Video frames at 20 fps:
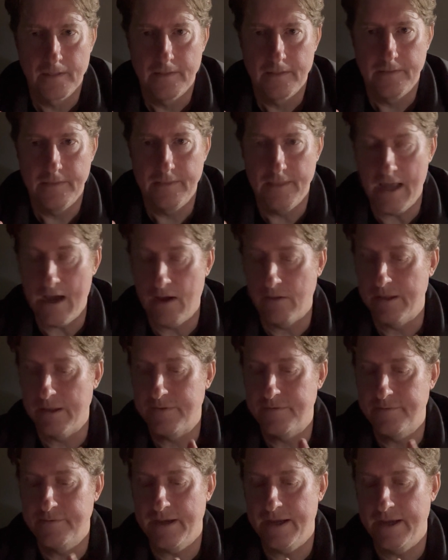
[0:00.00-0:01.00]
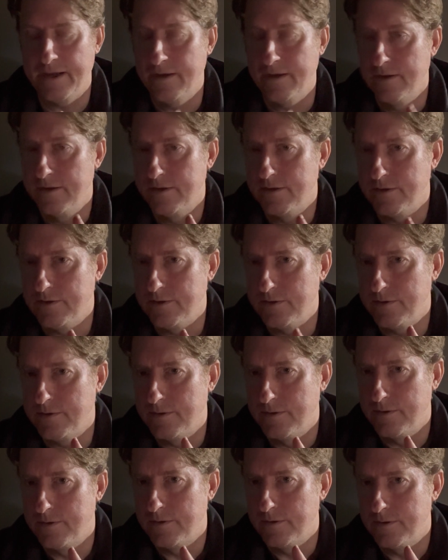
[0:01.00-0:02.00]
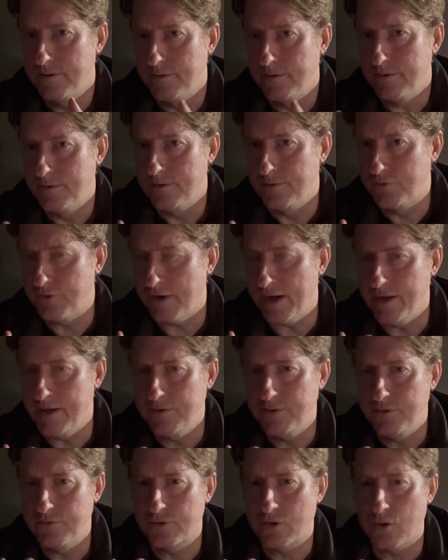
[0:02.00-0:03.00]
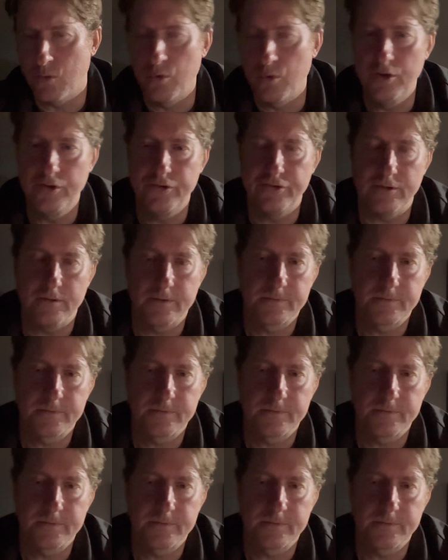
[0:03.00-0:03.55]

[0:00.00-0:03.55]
Now let's say you try and use coercion.